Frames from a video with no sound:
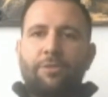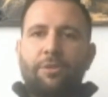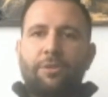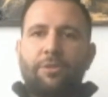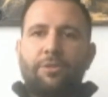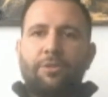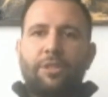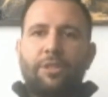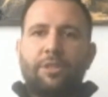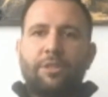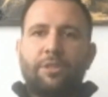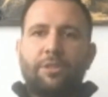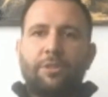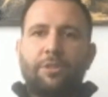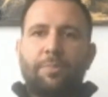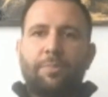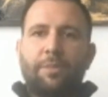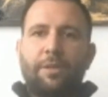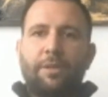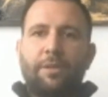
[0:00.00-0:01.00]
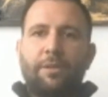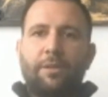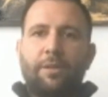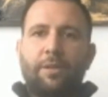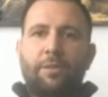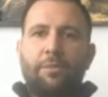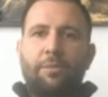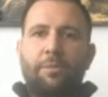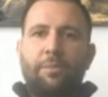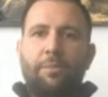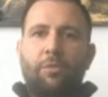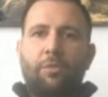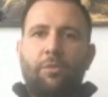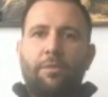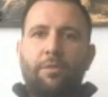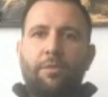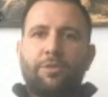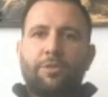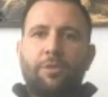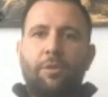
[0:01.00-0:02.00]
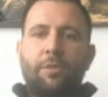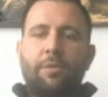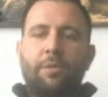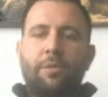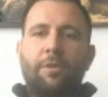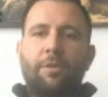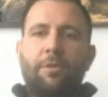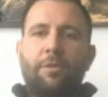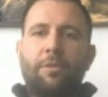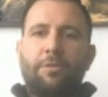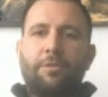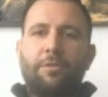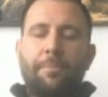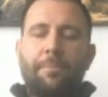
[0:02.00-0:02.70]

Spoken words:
whose season's been a little bit more of smoke and mirrors.